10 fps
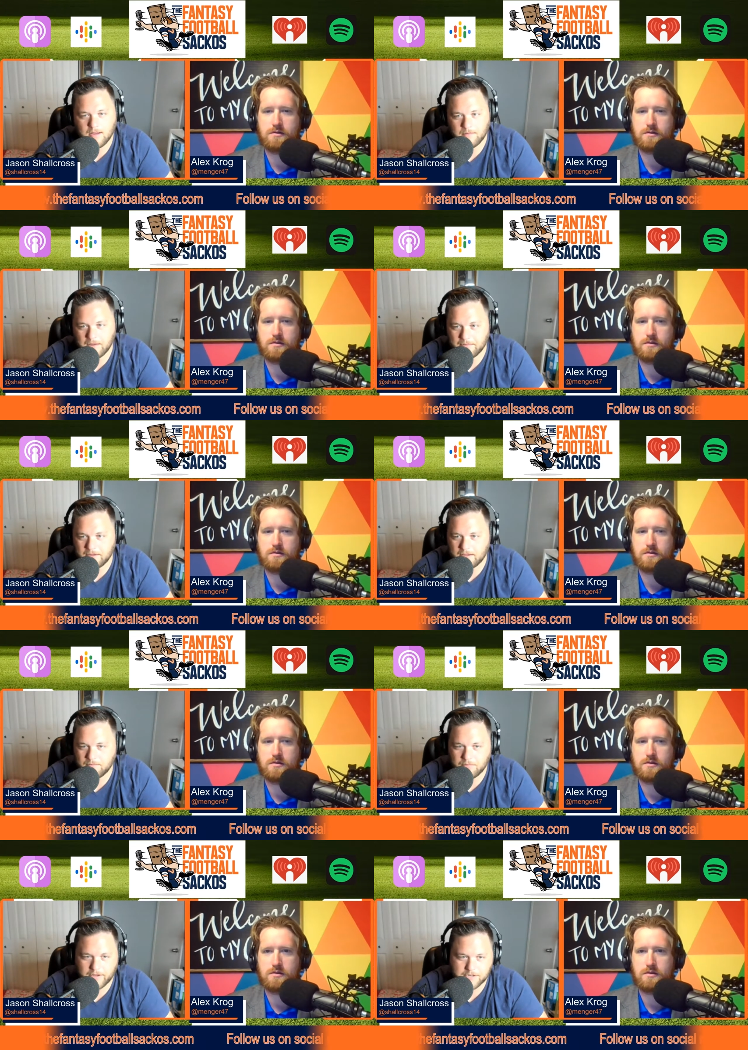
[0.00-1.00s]
Speaker 1: Maybe
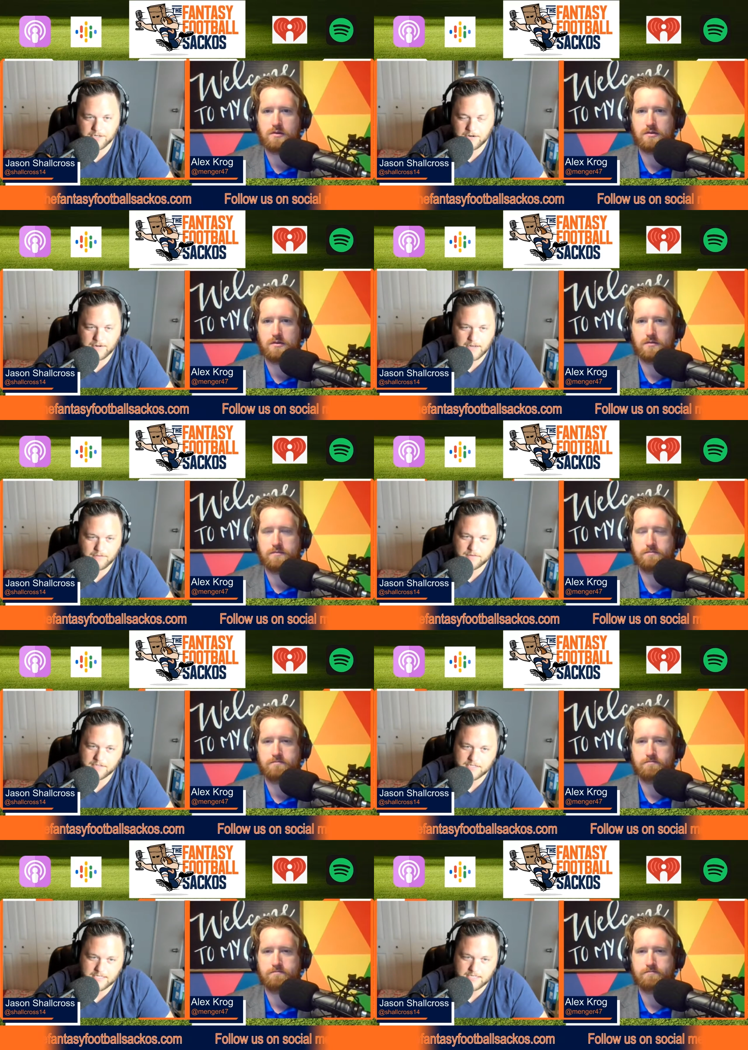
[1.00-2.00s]
Blake Jarwin out for
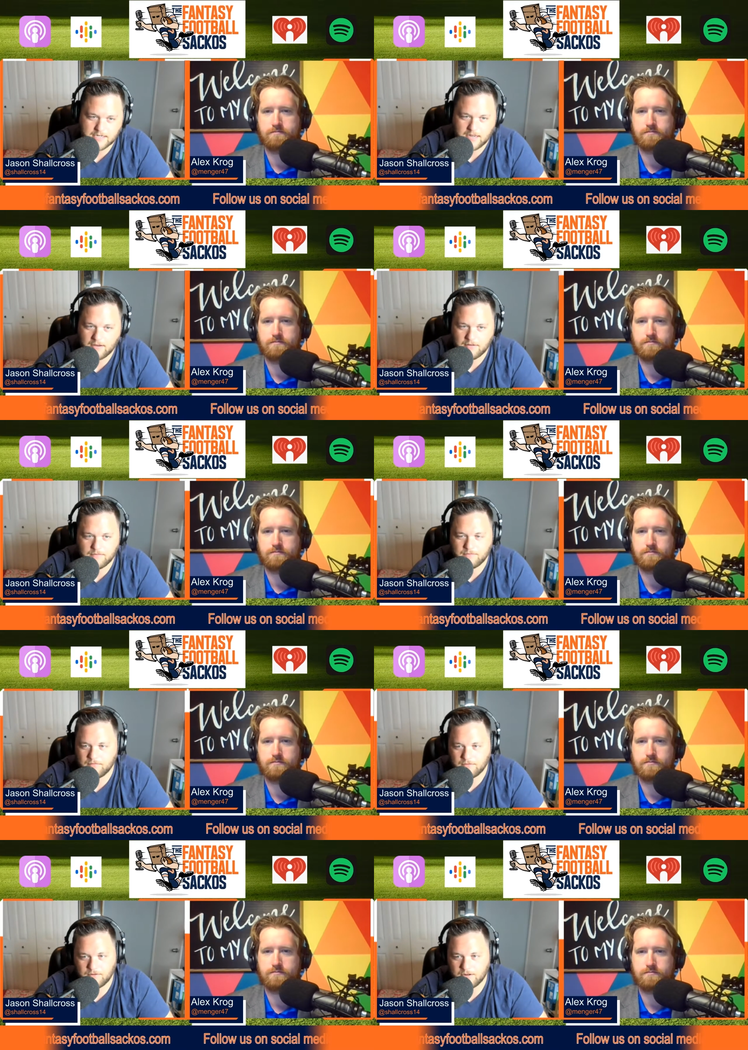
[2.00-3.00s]
the season now.
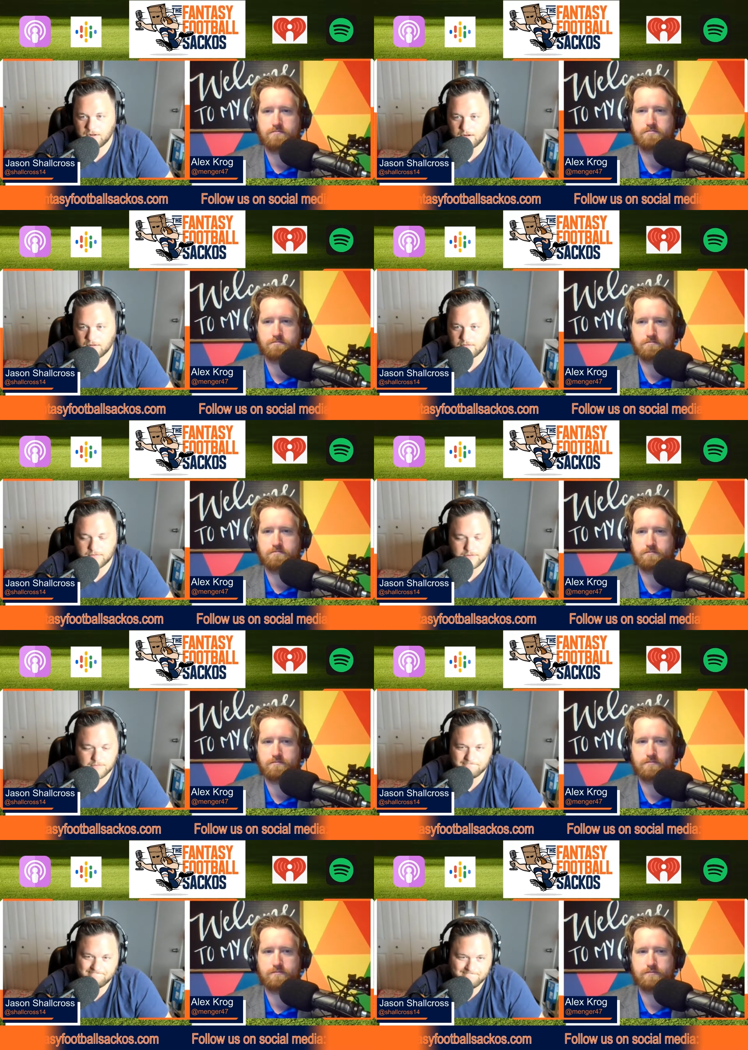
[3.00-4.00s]
You know,
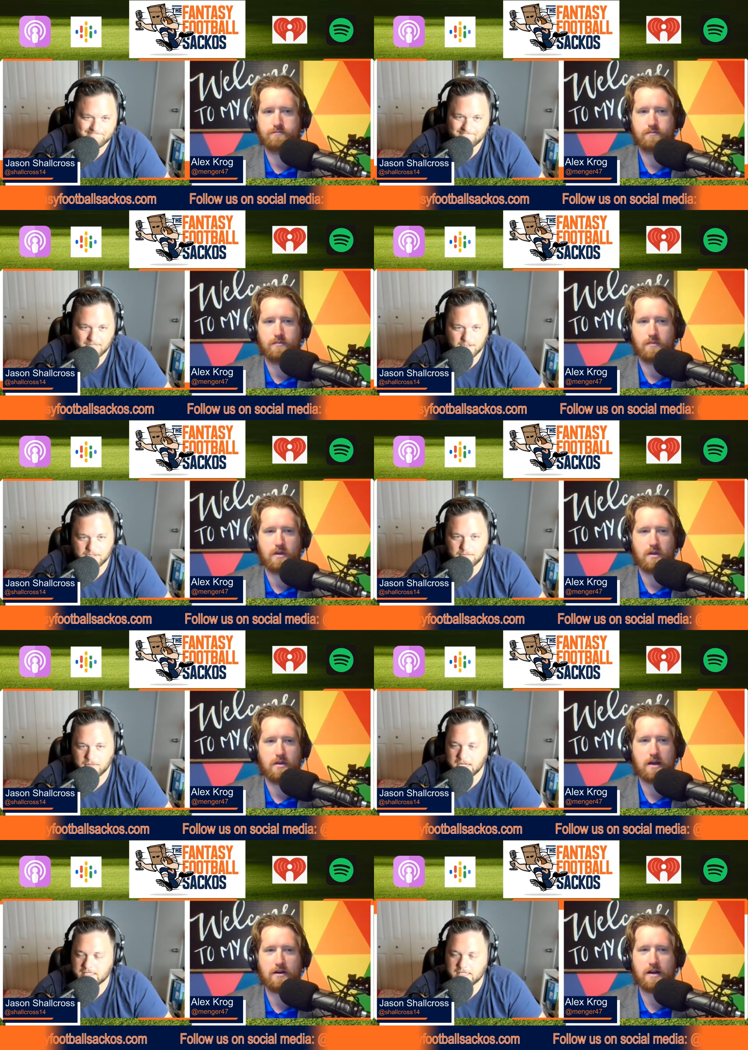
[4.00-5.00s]
some
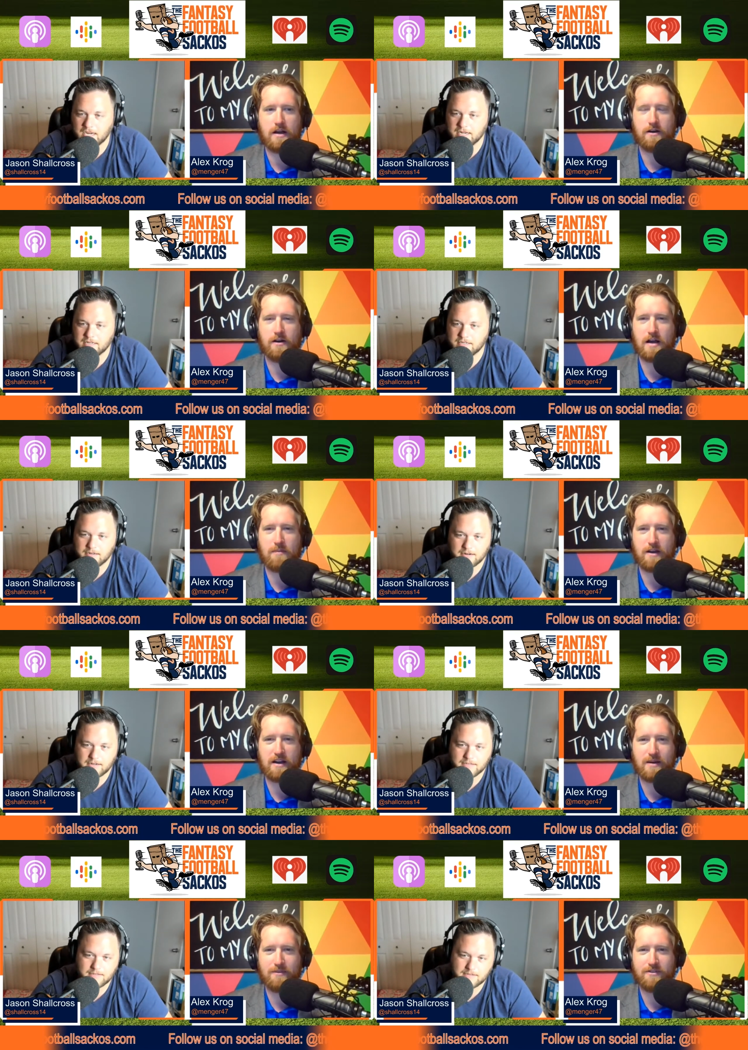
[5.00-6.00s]
less yeah, you're tight not, end you're targets.
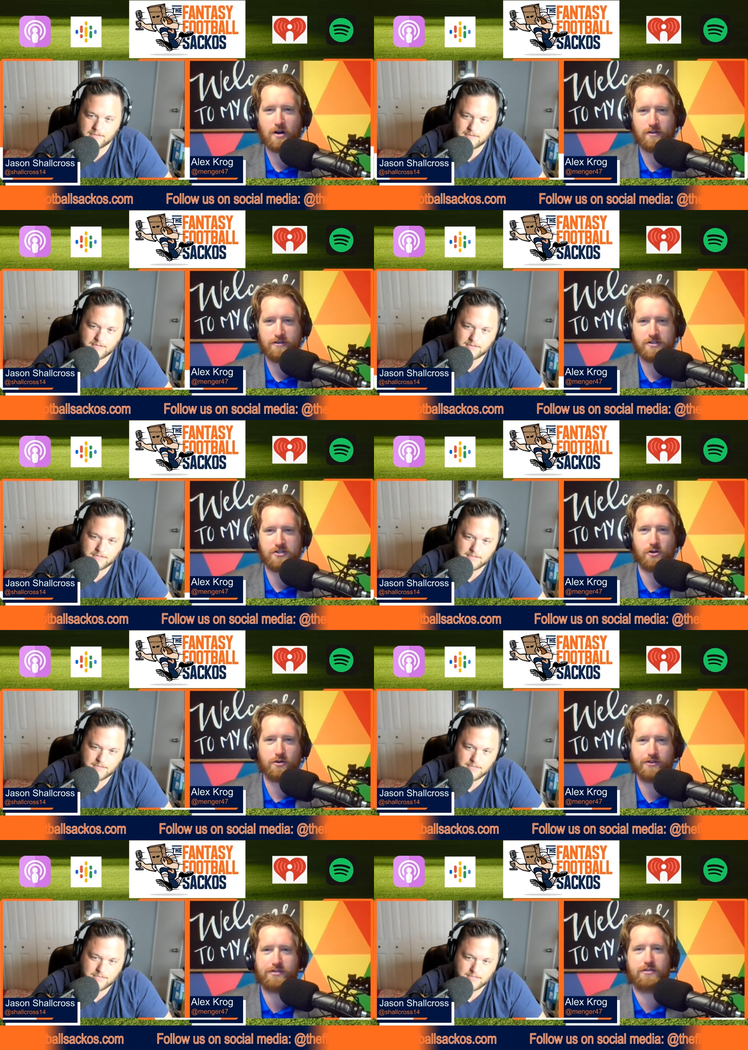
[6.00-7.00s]
not picking up
Speaker 2: Dalton
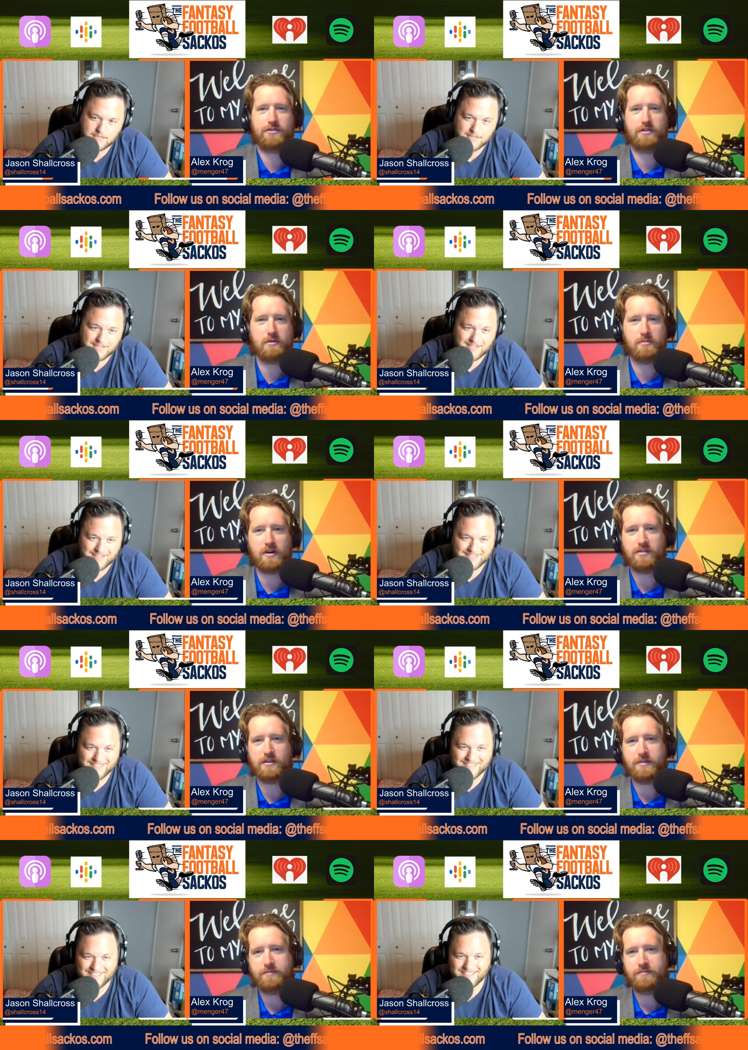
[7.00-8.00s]
Schultz to
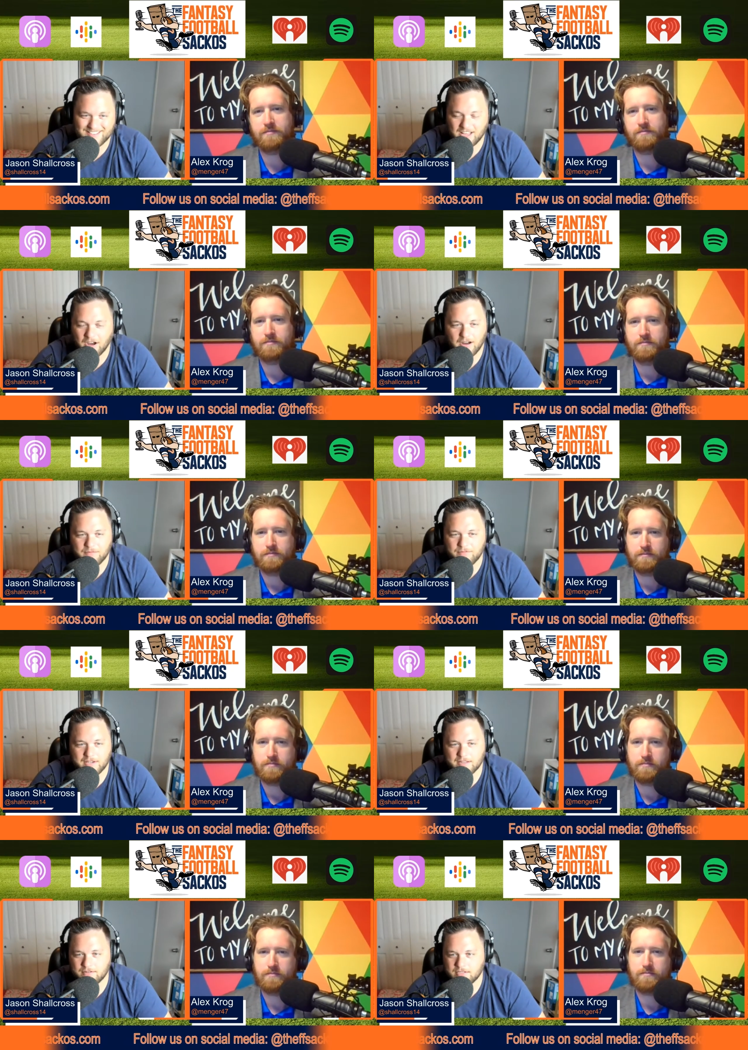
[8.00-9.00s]
replace him. No, I
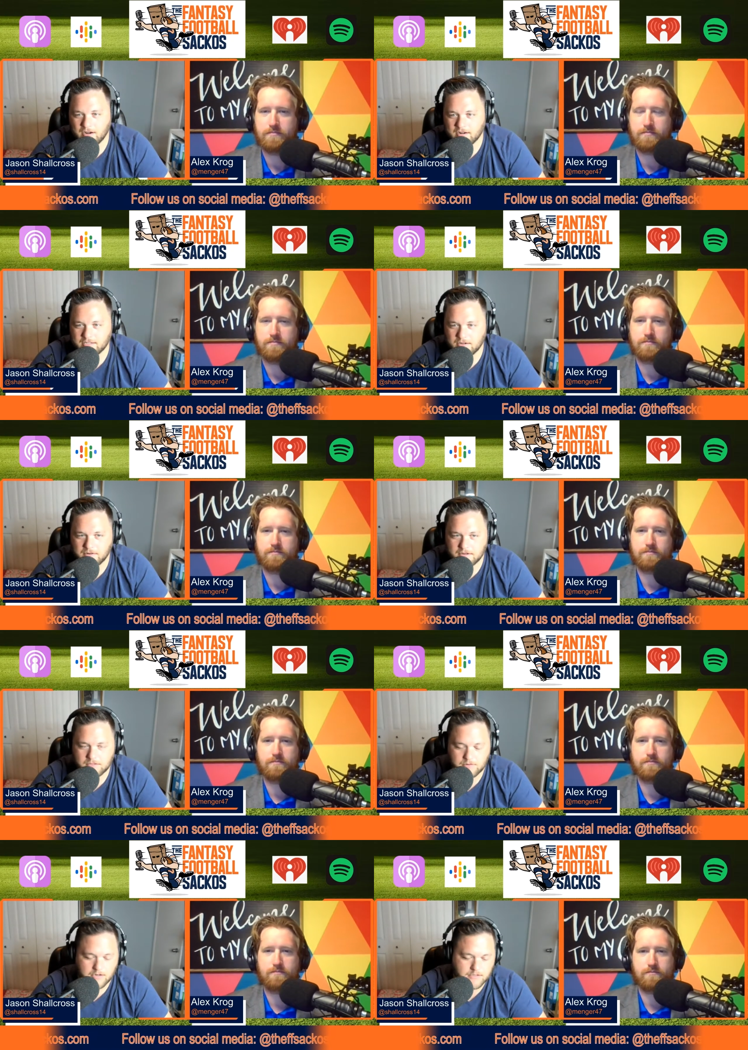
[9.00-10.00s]
Speaker 1: think those targets go
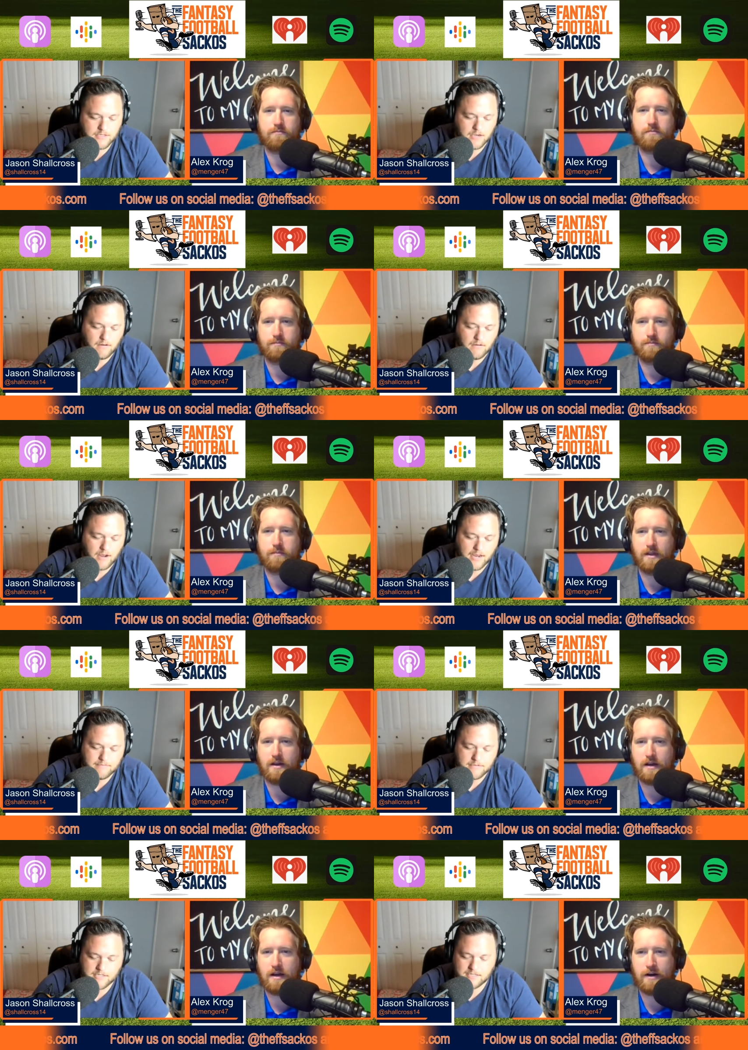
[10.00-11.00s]
elsewhere. So
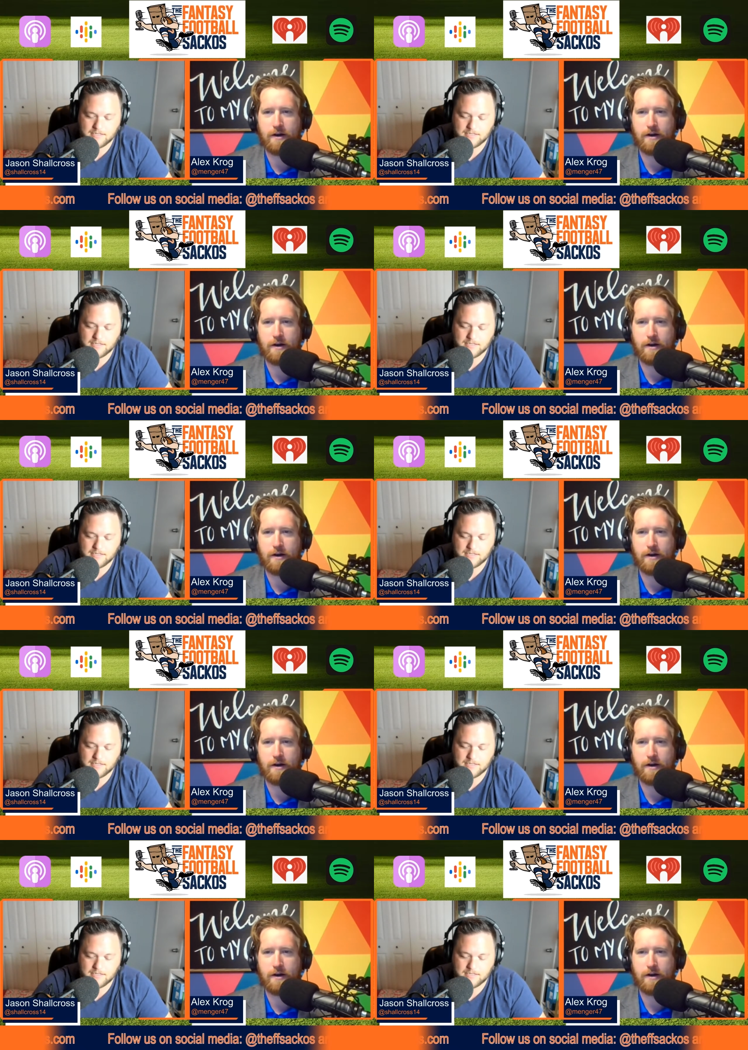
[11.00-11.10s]
I'm just I